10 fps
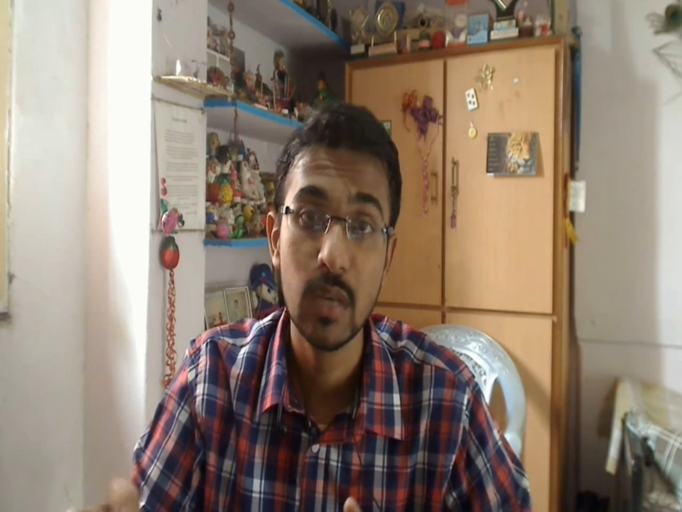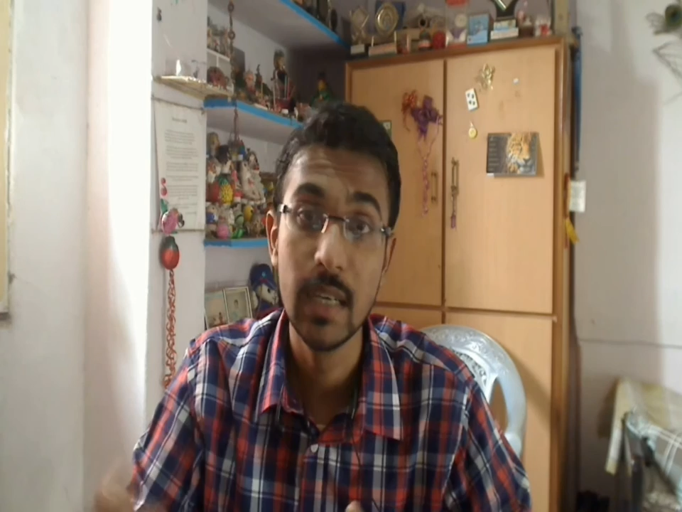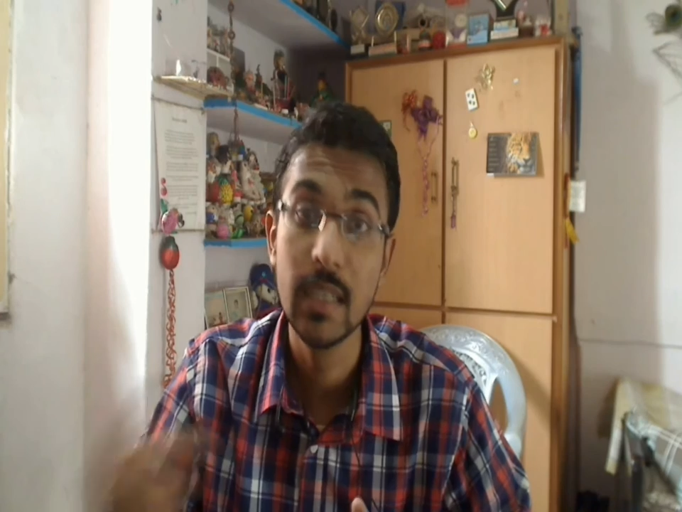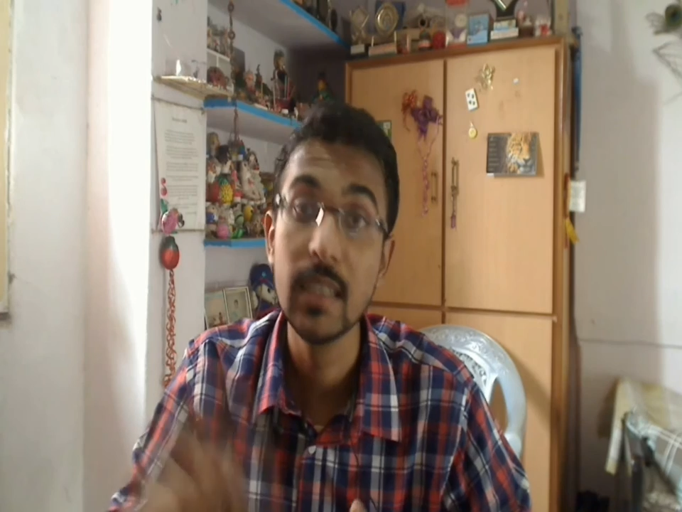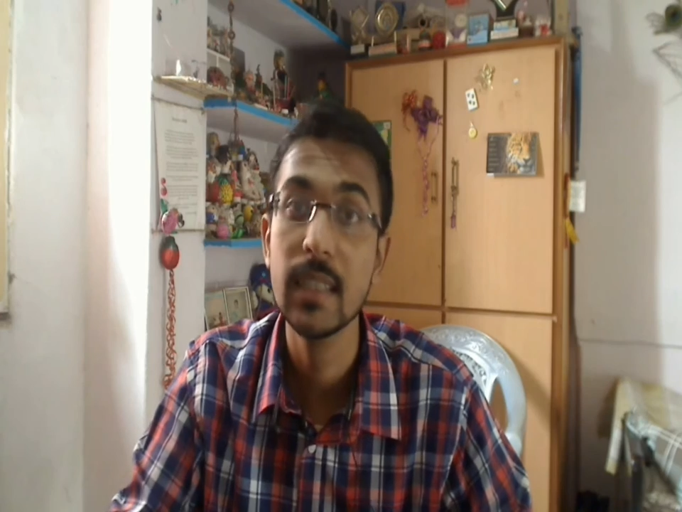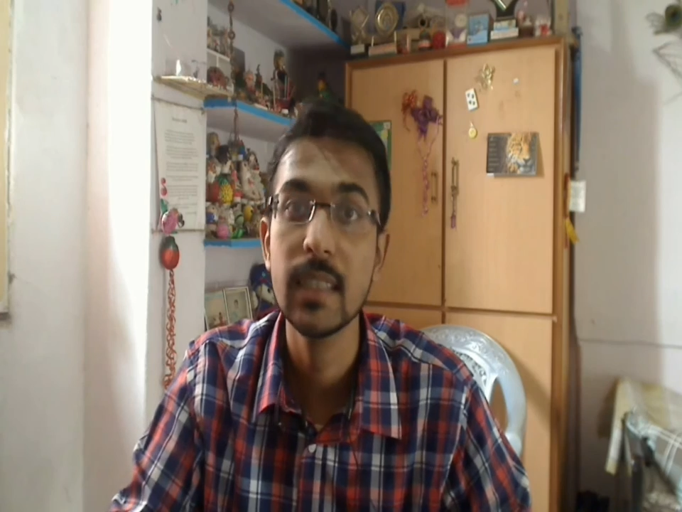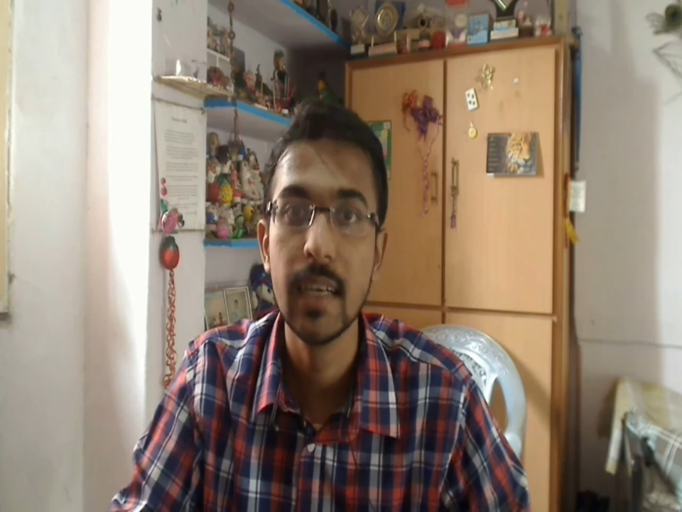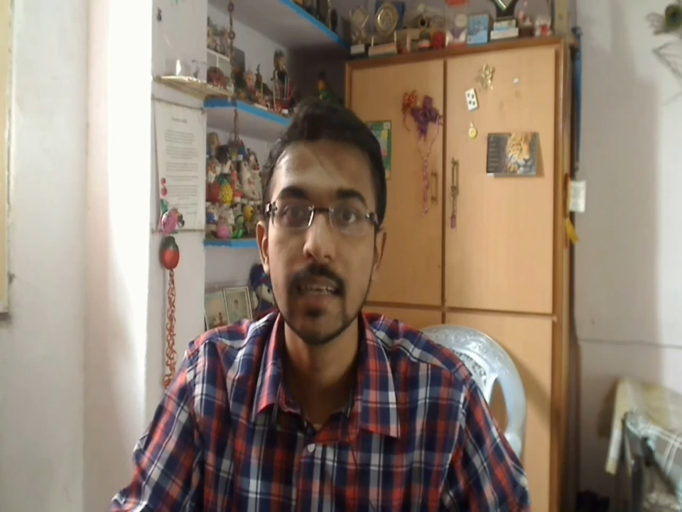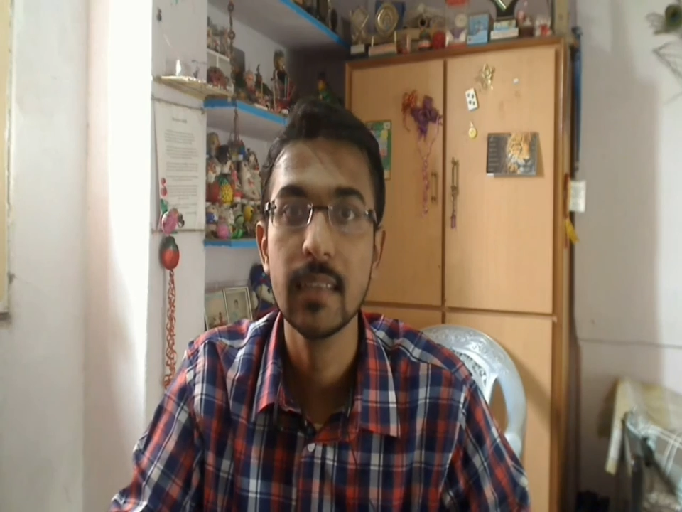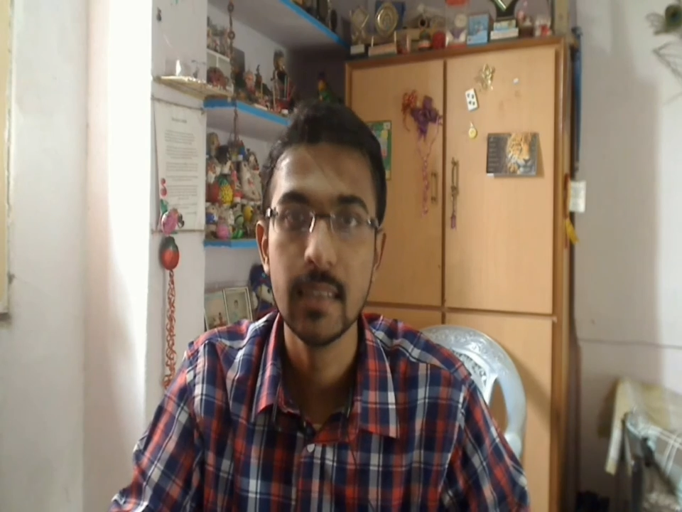under
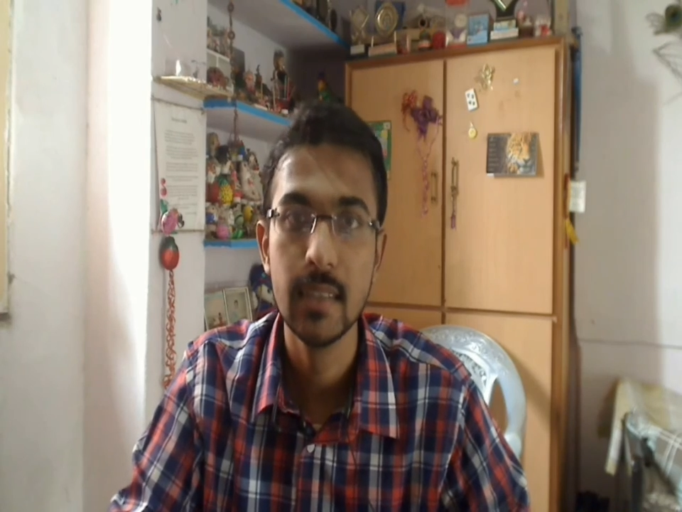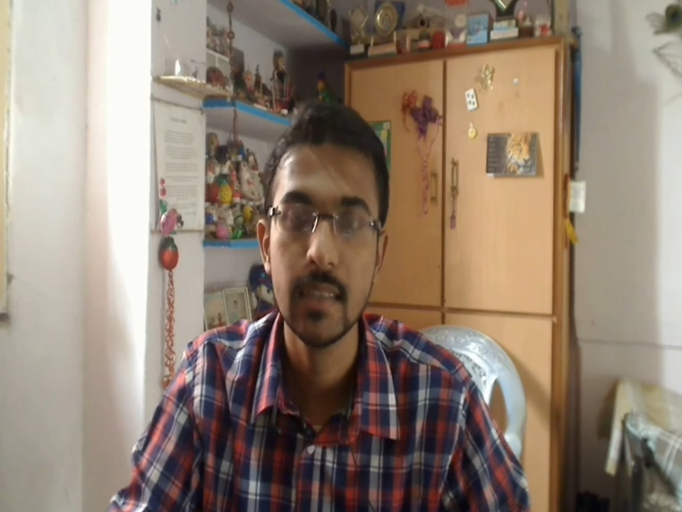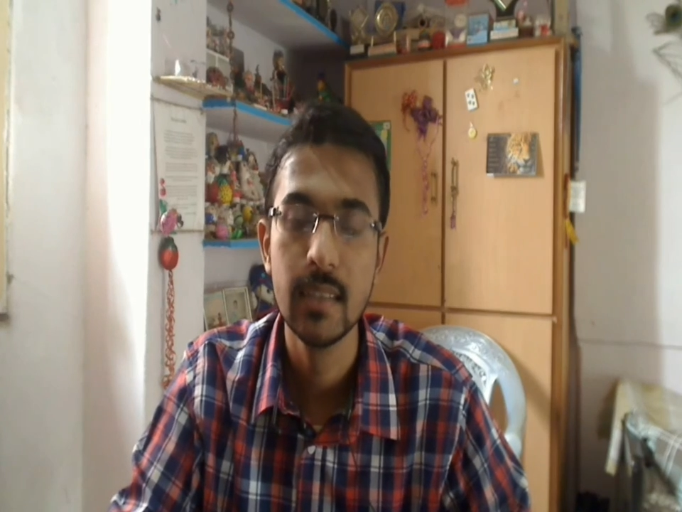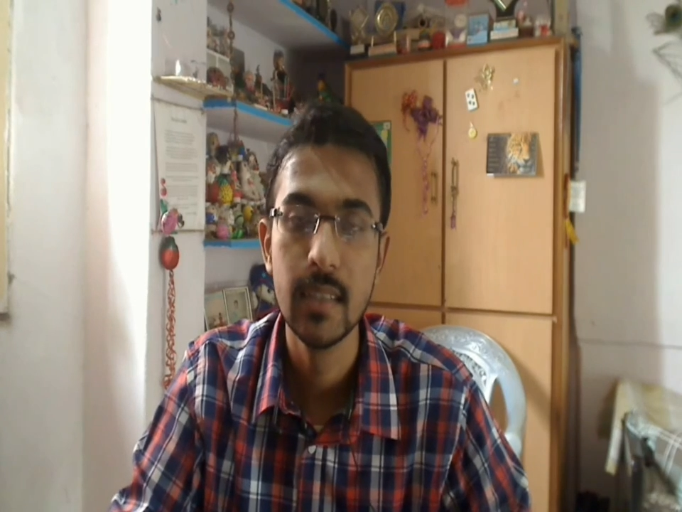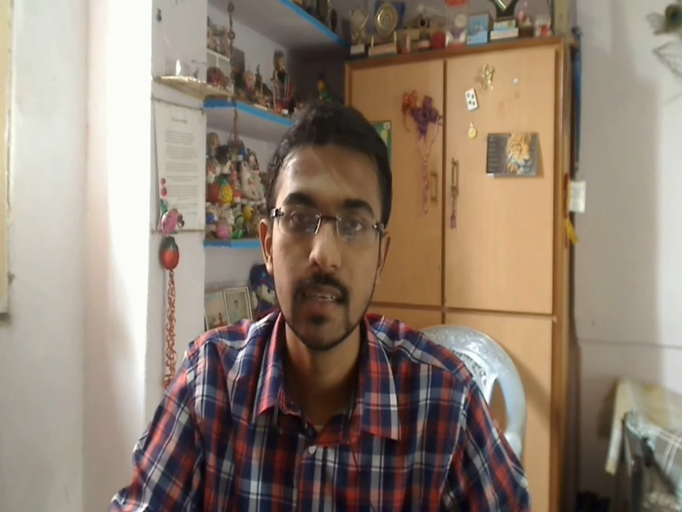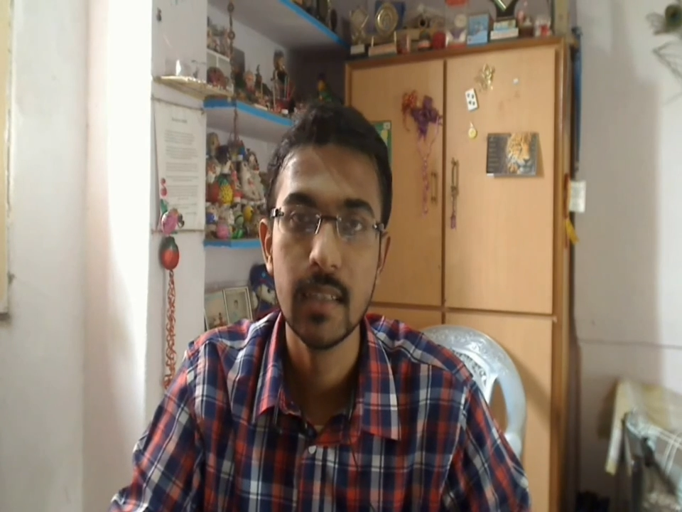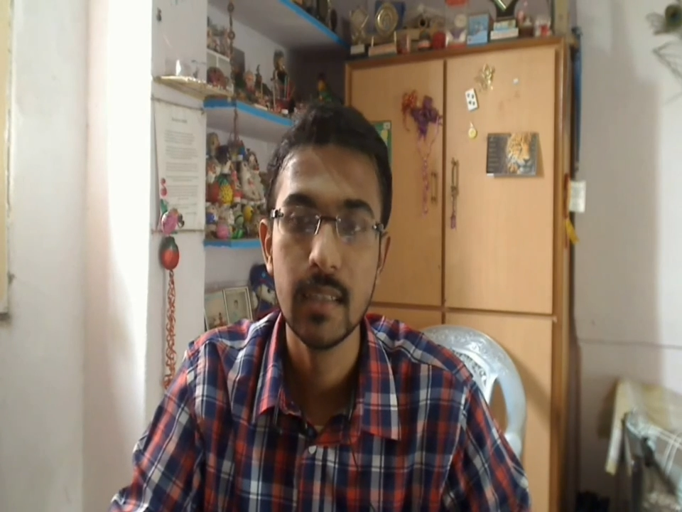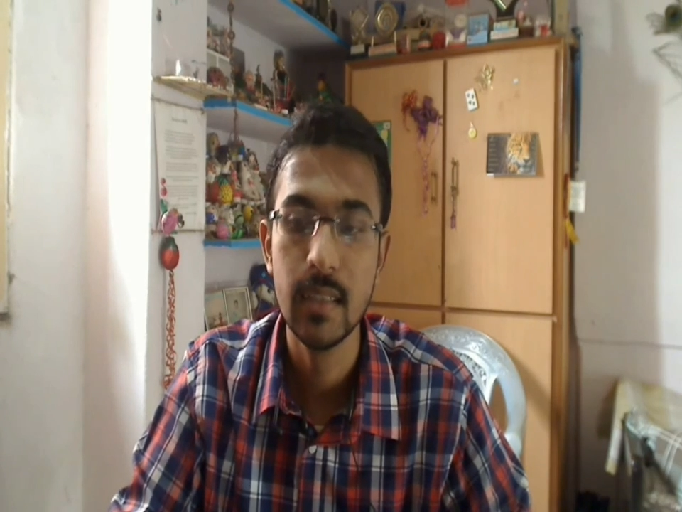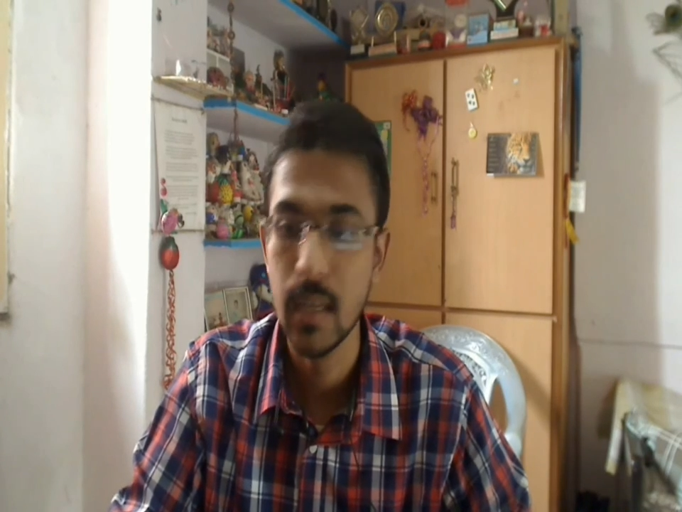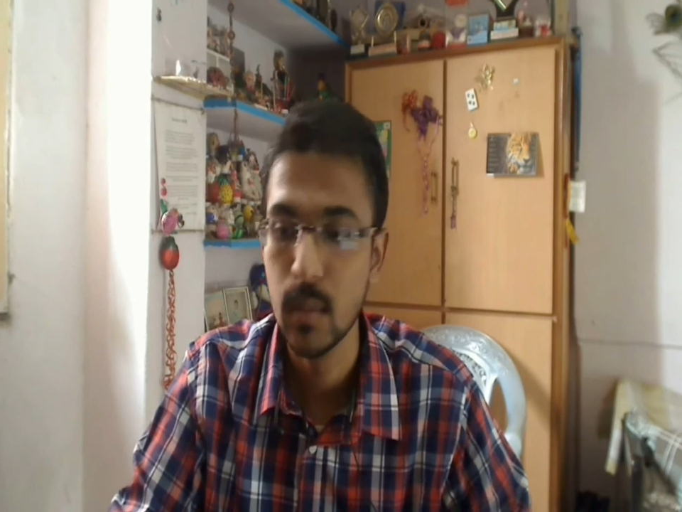e-cycle series I'll
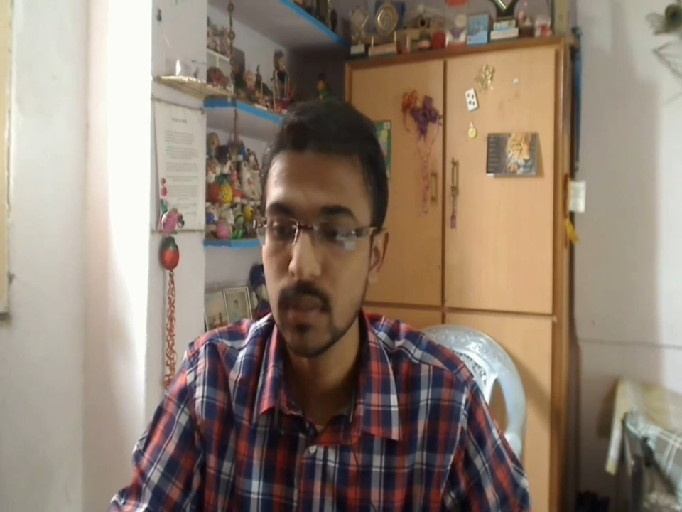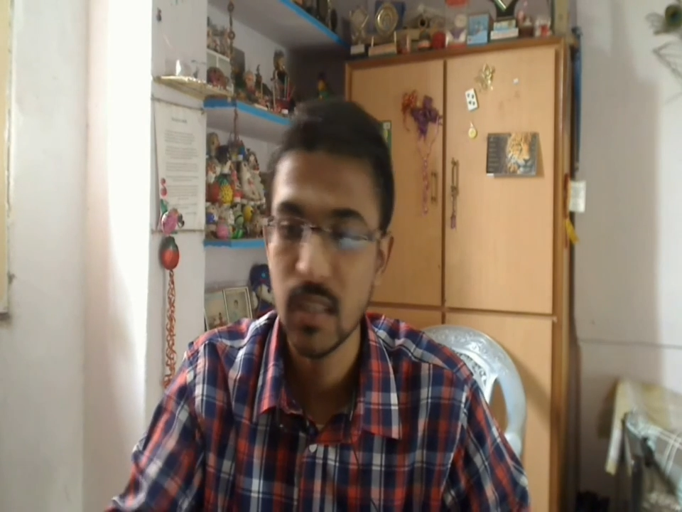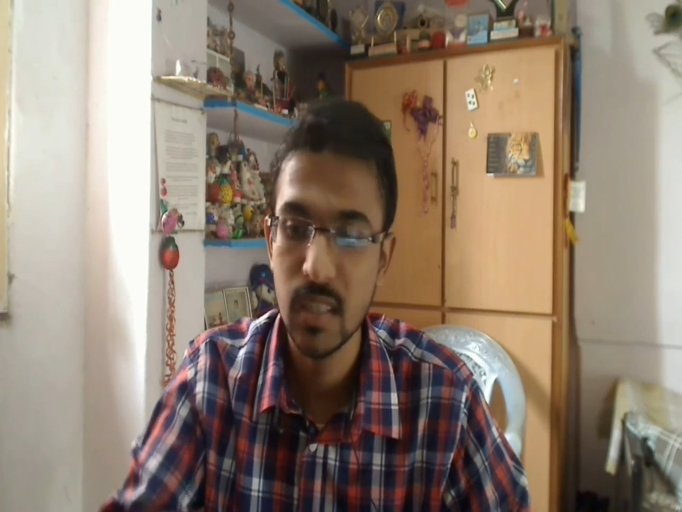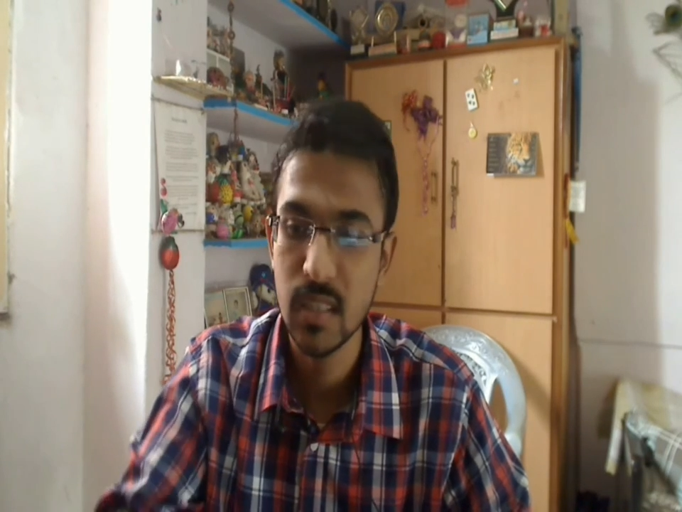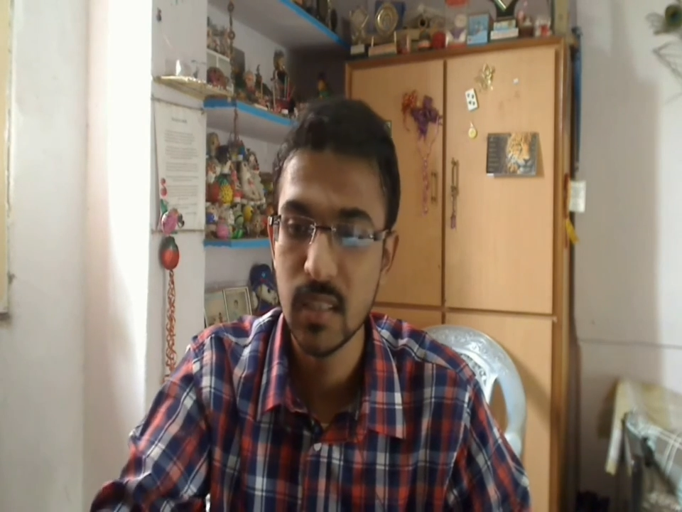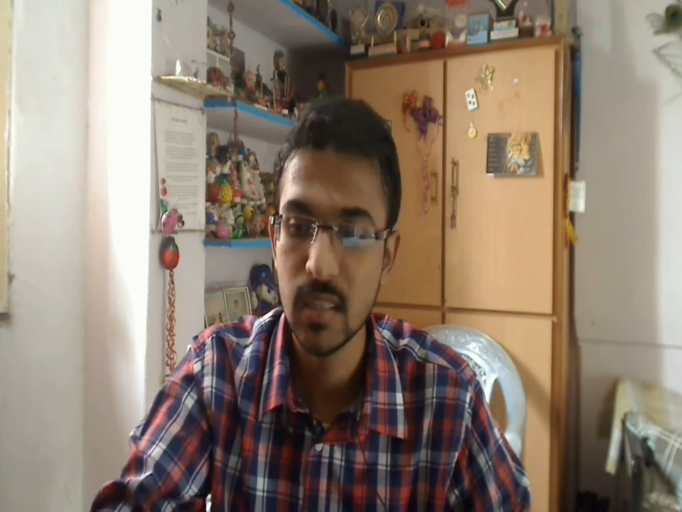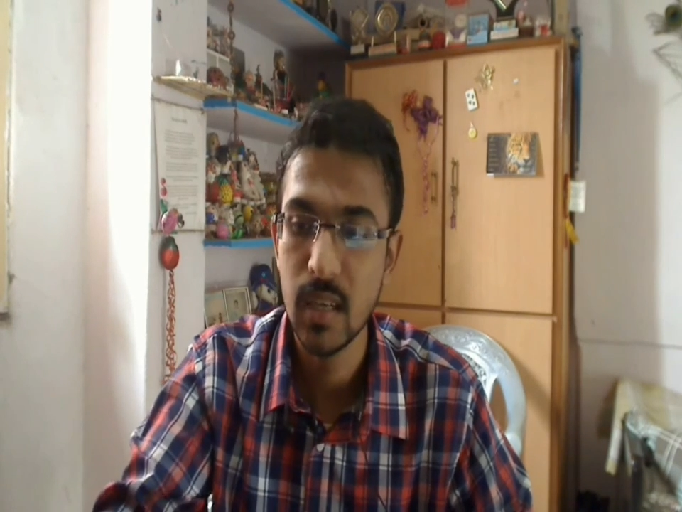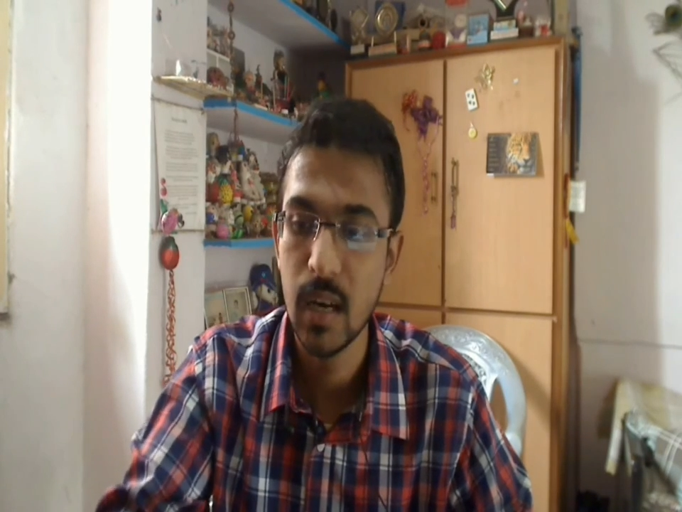be releasing